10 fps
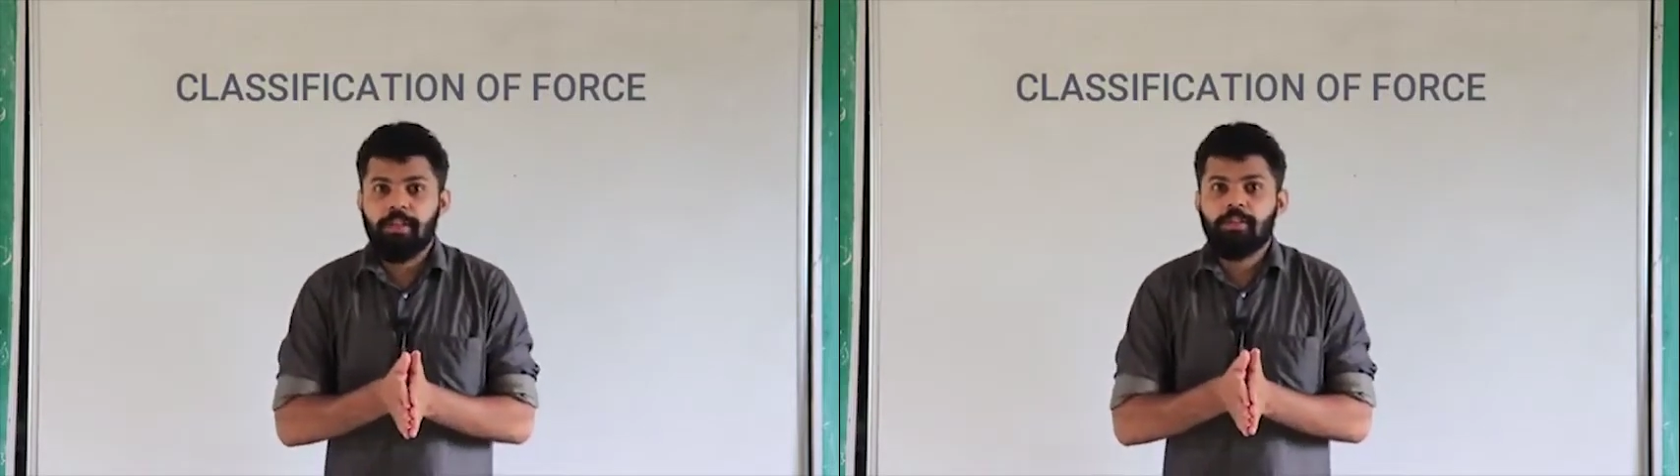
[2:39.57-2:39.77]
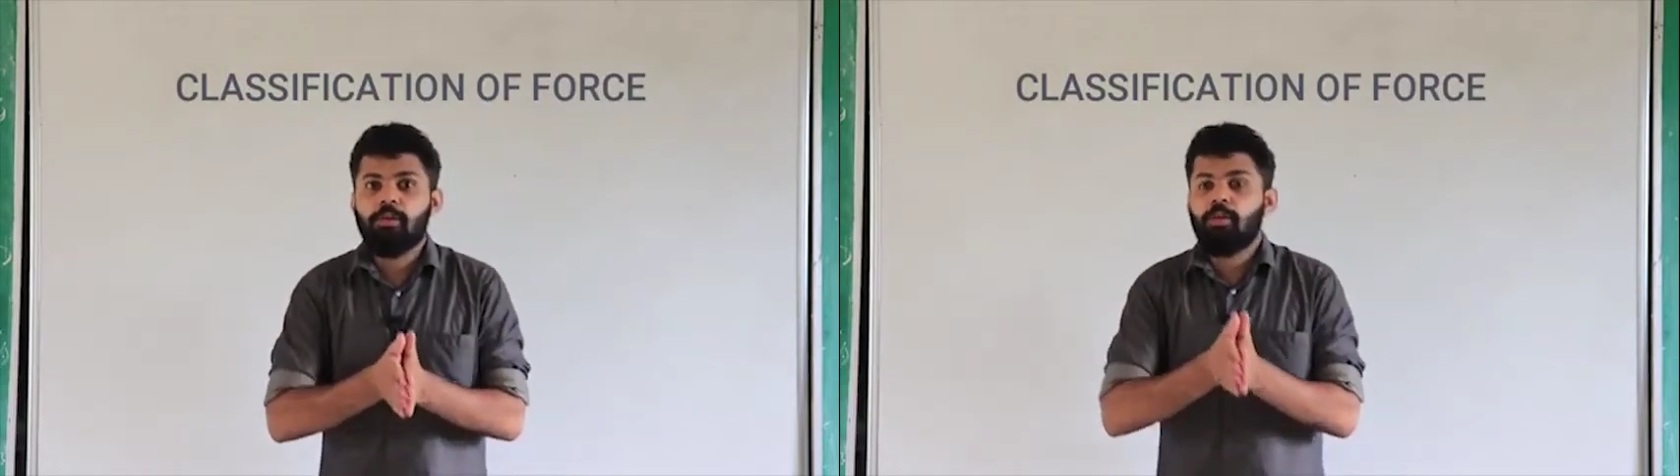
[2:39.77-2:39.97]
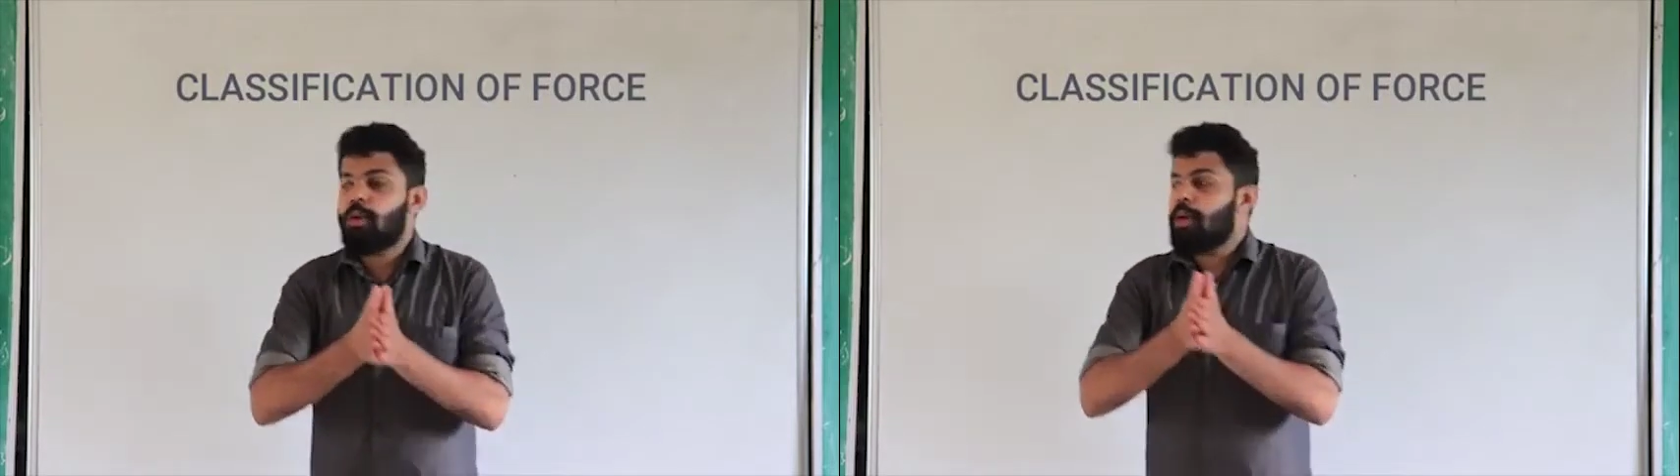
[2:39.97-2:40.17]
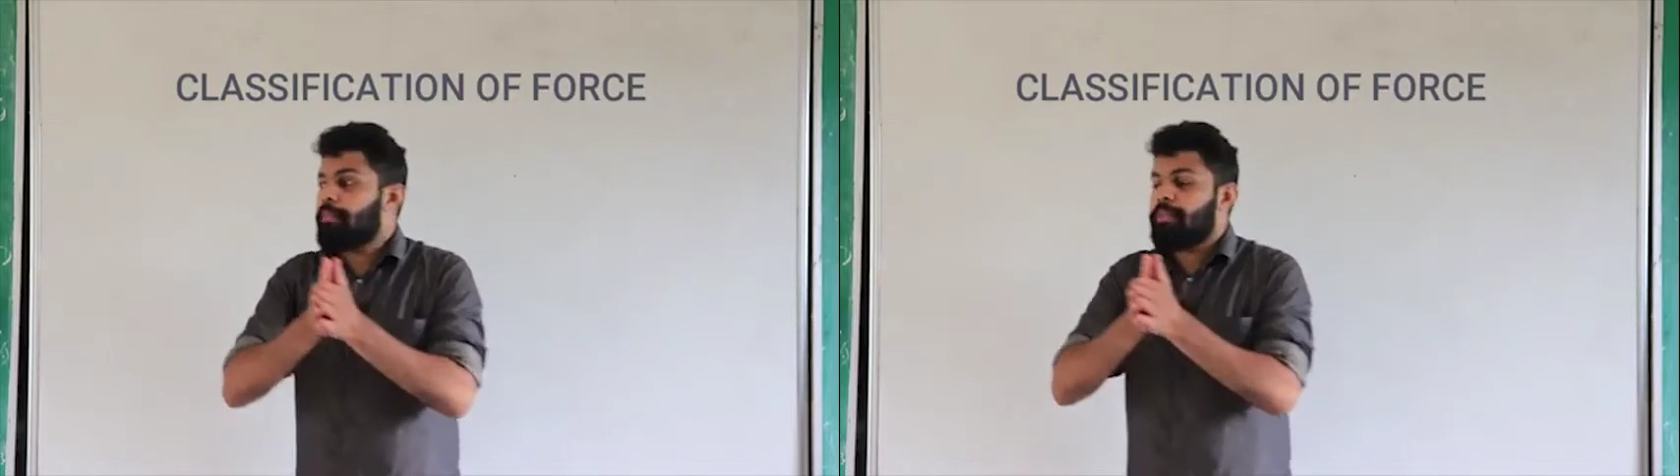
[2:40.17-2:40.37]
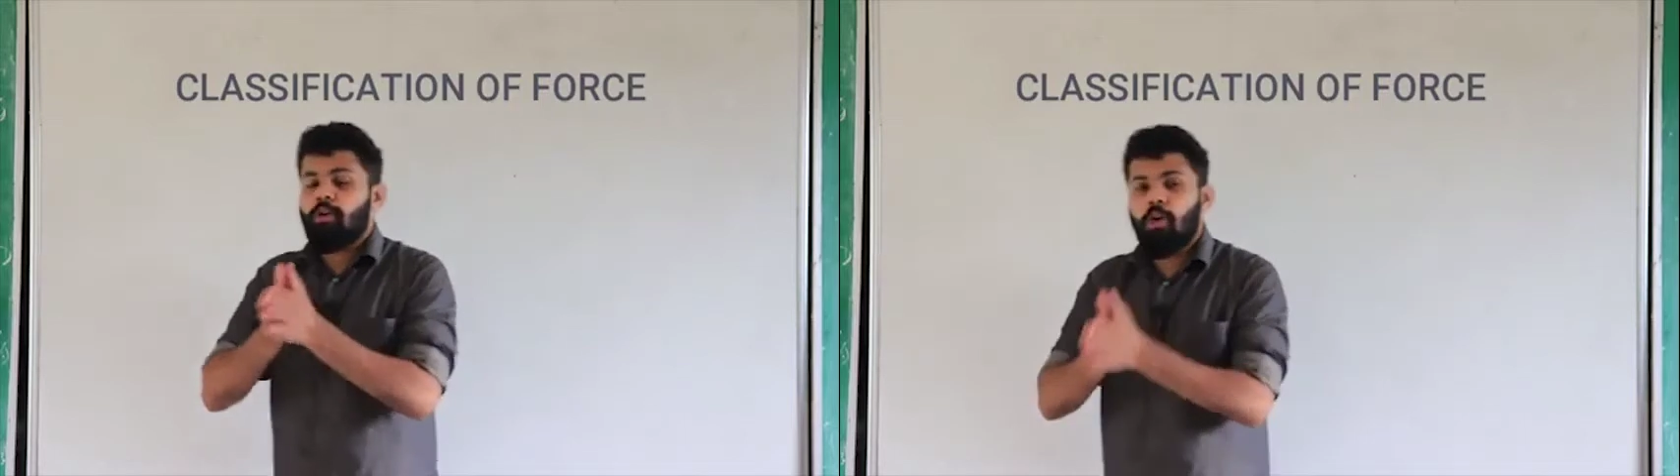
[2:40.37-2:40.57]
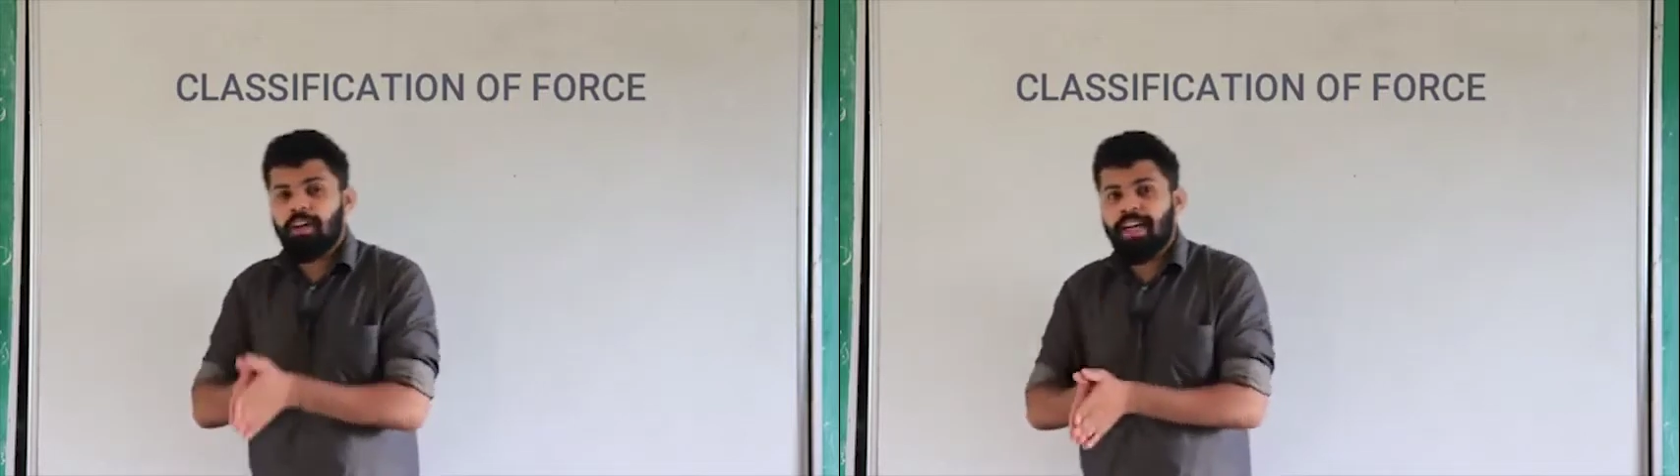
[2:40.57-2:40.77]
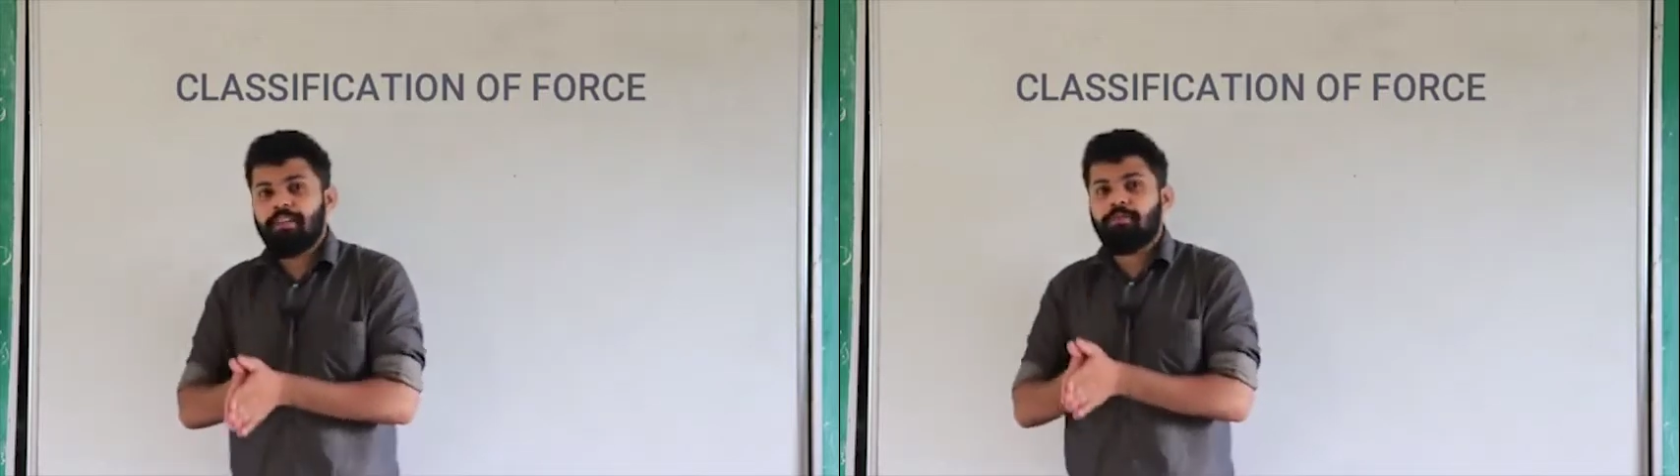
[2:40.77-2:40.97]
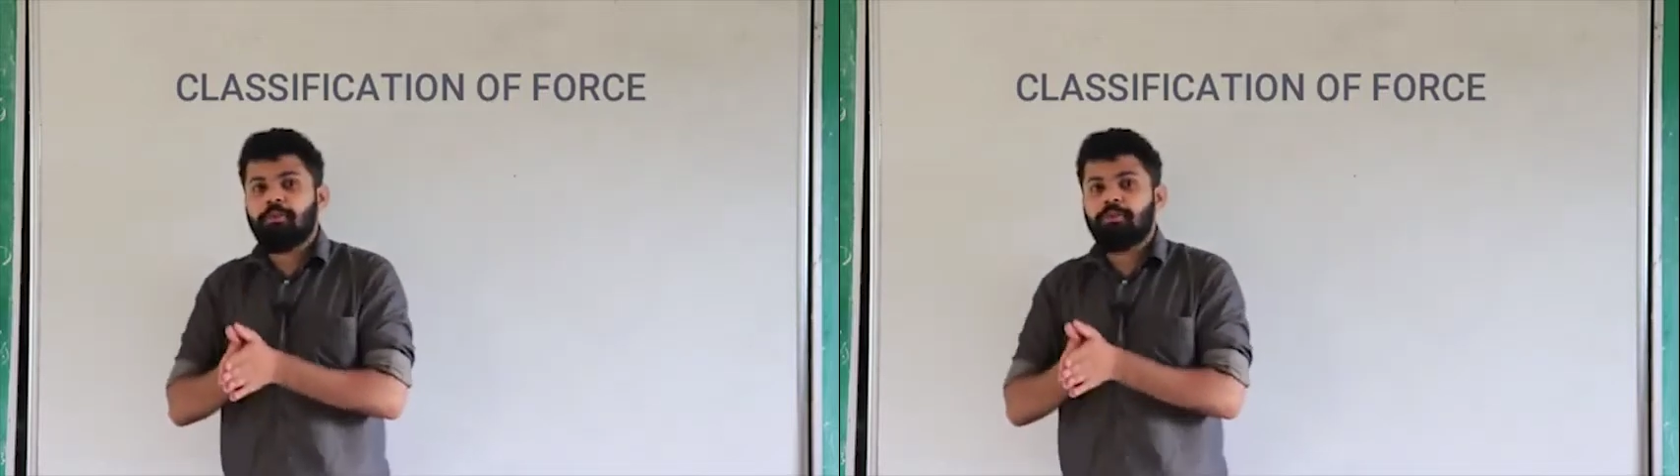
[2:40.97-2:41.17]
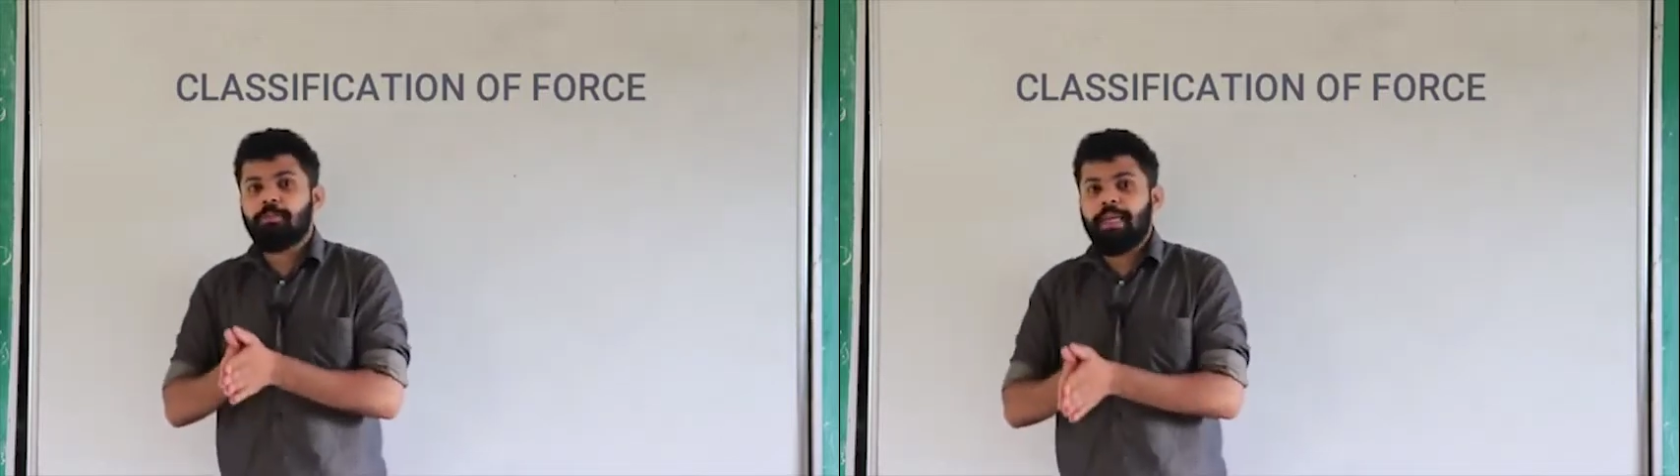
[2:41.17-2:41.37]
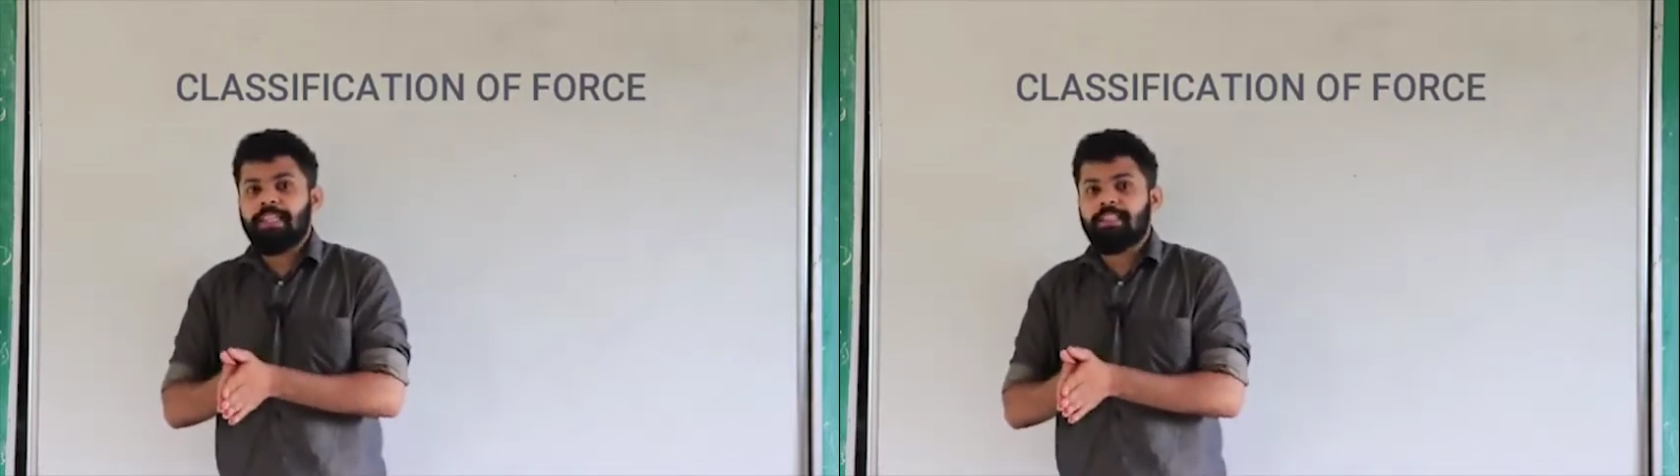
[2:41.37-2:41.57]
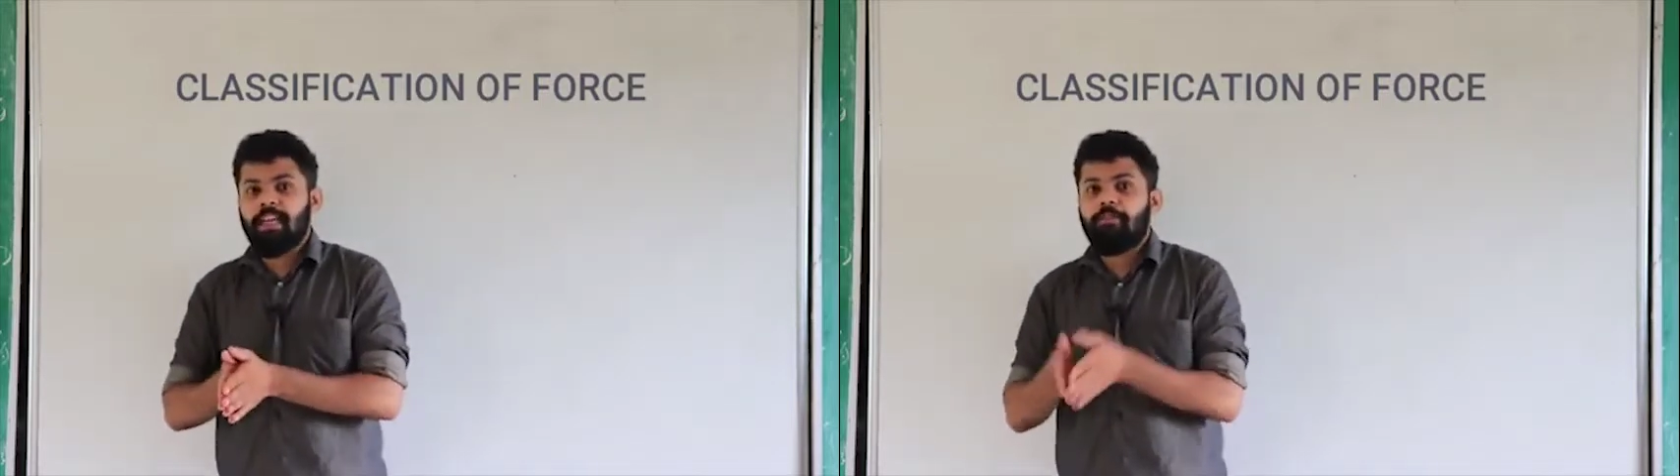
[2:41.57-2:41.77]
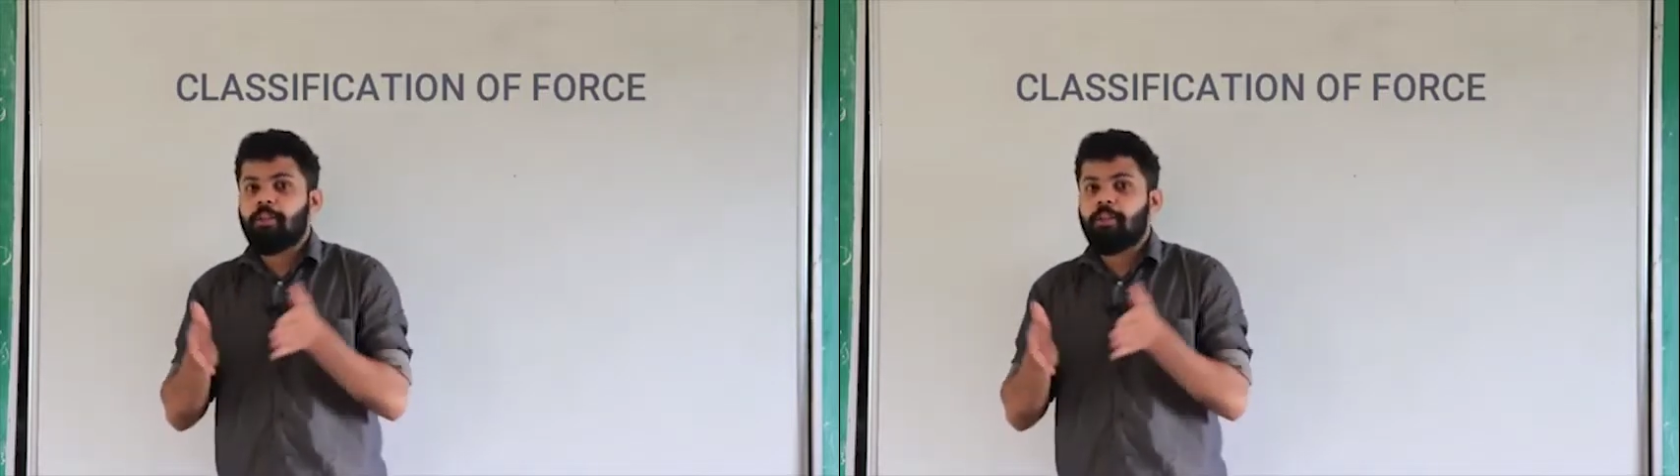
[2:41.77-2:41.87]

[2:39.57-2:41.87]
So the contact force means if